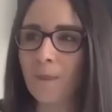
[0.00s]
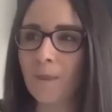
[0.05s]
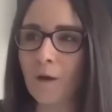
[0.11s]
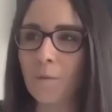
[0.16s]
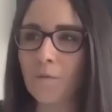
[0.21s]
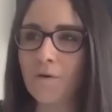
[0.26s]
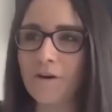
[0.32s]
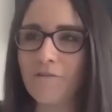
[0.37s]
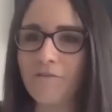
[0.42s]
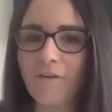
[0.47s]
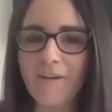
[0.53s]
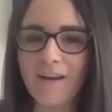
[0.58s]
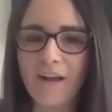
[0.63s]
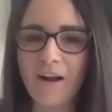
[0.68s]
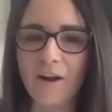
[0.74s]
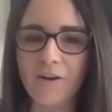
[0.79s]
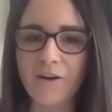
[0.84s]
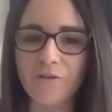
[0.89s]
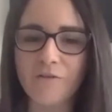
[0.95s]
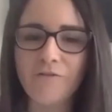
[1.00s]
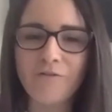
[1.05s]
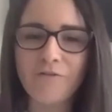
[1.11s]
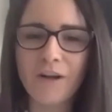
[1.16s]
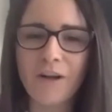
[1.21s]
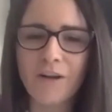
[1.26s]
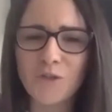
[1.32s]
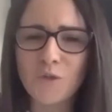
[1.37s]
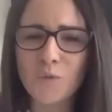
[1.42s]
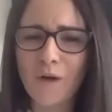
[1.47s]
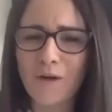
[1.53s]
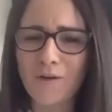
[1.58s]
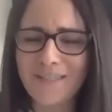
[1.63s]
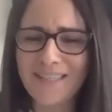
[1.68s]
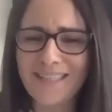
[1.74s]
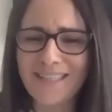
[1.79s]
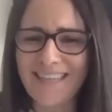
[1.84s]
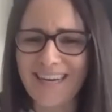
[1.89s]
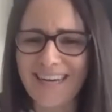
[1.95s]
in a very kind of first world
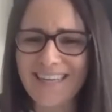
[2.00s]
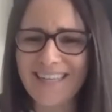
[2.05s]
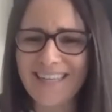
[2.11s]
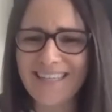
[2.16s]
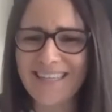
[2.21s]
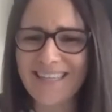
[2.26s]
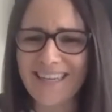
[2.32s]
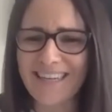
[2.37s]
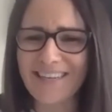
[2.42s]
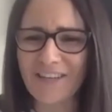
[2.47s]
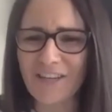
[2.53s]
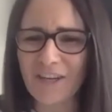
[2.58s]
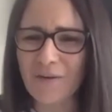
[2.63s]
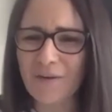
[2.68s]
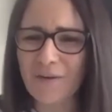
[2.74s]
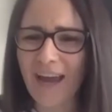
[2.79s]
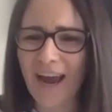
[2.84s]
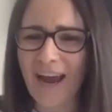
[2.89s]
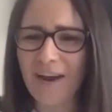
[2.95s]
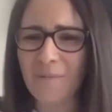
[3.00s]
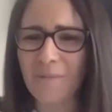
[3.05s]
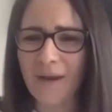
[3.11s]
state in the UK.